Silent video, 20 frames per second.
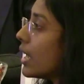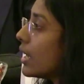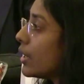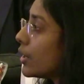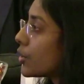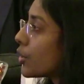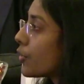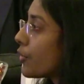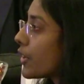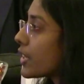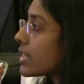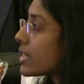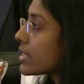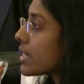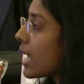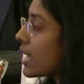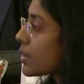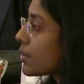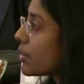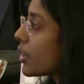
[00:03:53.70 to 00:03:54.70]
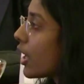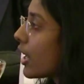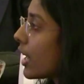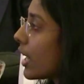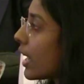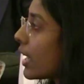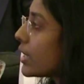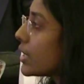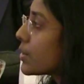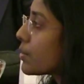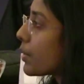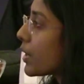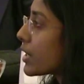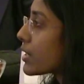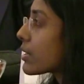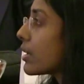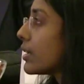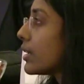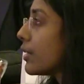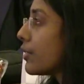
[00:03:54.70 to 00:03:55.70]
lithofacies has been analyzed
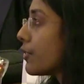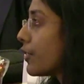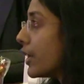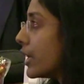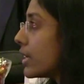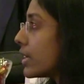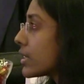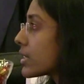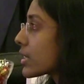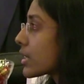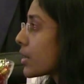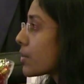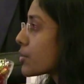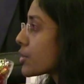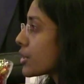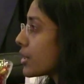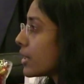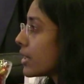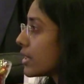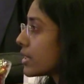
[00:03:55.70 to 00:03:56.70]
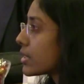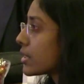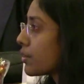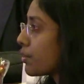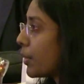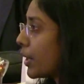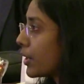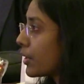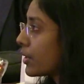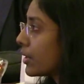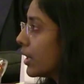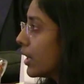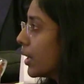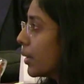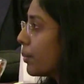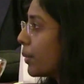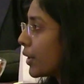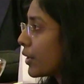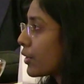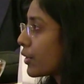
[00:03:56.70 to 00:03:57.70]
based on the field description, its
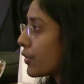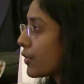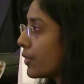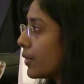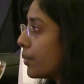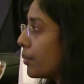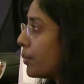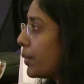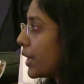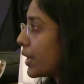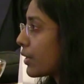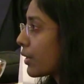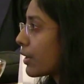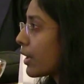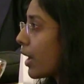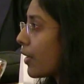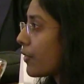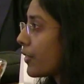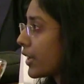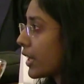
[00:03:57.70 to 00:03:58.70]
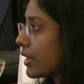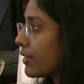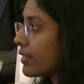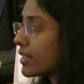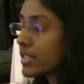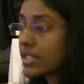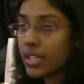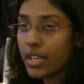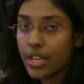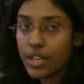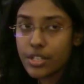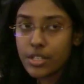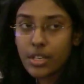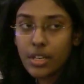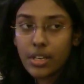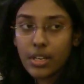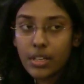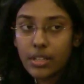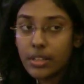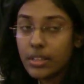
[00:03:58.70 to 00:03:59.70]
petrographic investigation,
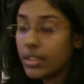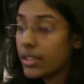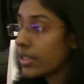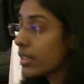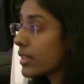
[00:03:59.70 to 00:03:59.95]
and a